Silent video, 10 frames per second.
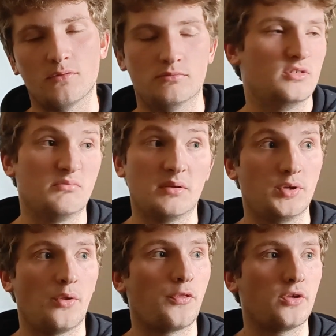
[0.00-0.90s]
Or
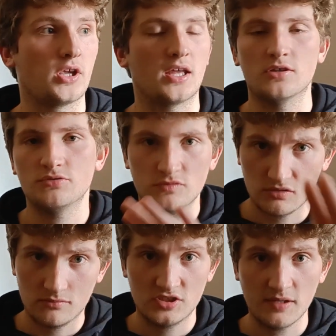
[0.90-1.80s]
maybe I think you can.
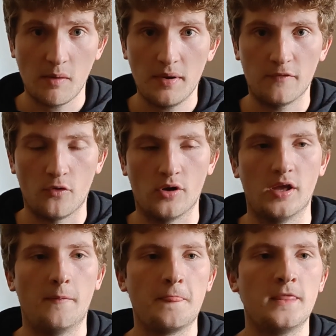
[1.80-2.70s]
Take my metaphor here.